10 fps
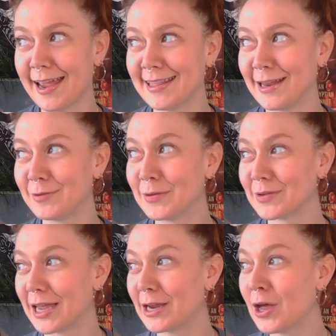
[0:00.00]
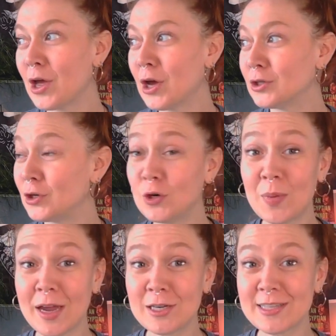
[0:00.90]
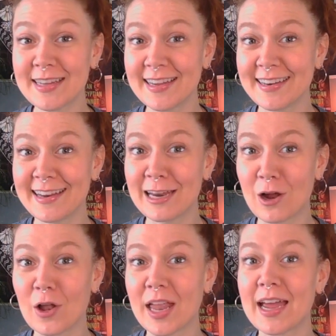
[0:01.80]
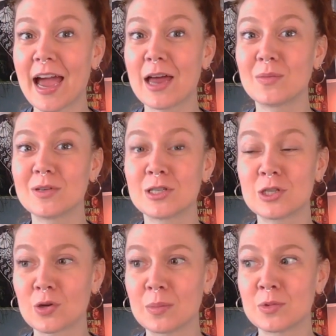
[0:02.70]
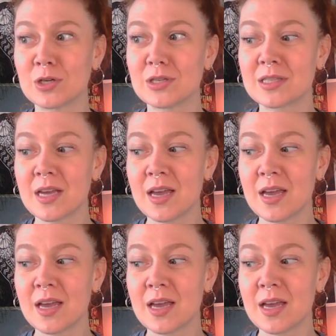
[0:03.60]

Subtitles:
And then we were like 2 pages in, and all I had was descriptors